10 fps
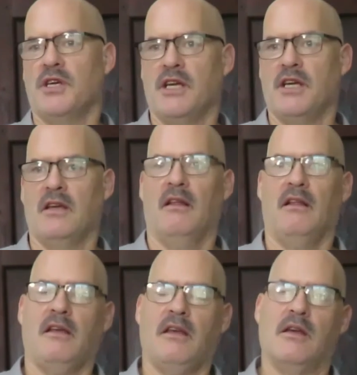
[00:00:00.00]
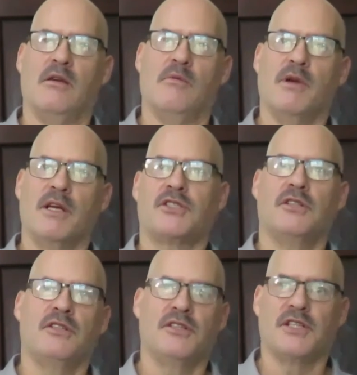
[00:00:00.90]
the
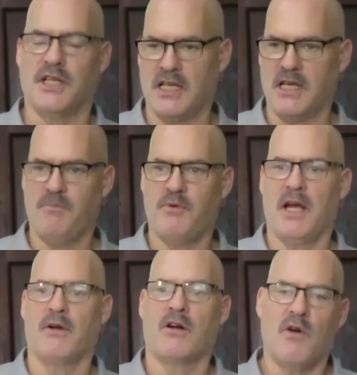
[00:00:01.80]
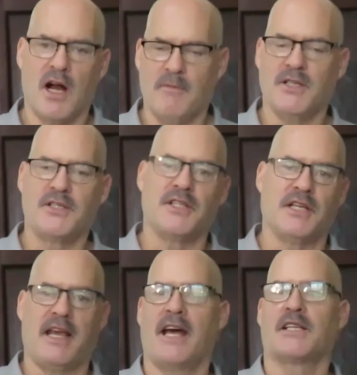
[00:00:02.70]
emissions and the EPA requirements and
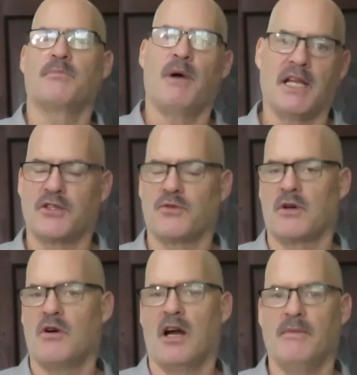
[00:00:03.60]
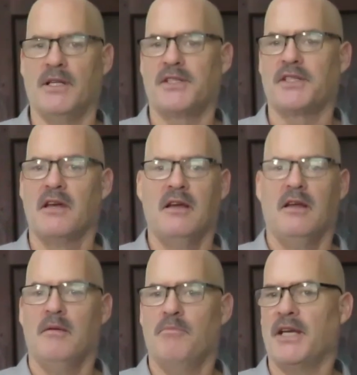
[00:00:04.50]
the gas mileage requirements
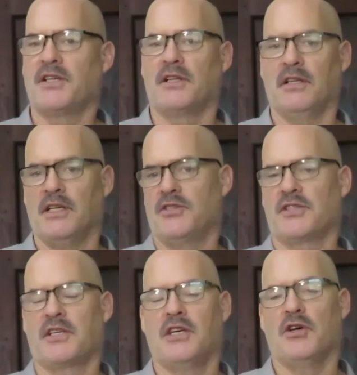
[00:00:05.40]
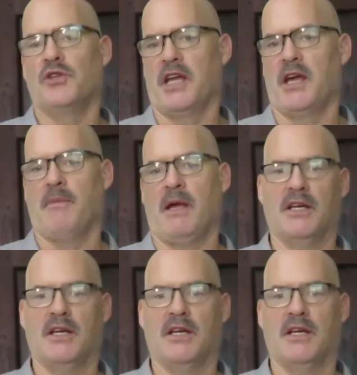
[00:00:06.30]
basically just killed the Hemi.